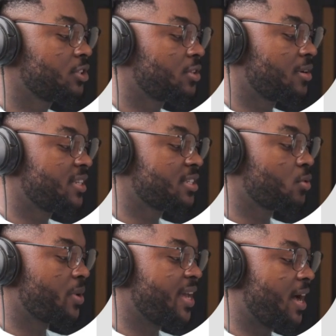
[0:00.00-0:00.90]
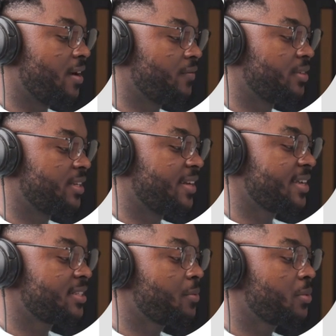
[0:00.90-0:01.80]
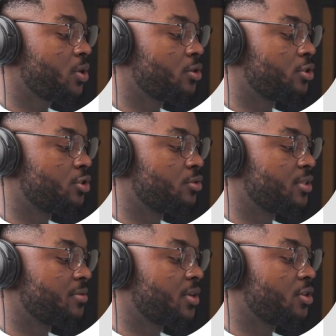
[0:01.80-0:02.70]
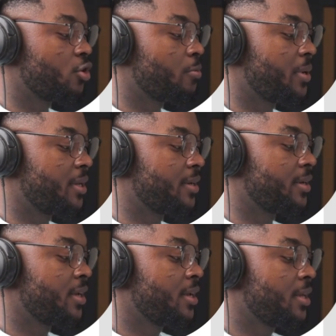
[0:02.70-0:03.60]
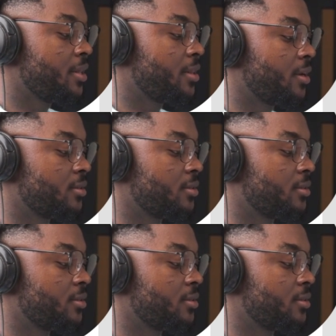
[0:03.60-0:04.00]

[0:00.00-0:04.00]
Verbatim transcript: so now this is what we have the next thing we're going to do is we're going to open the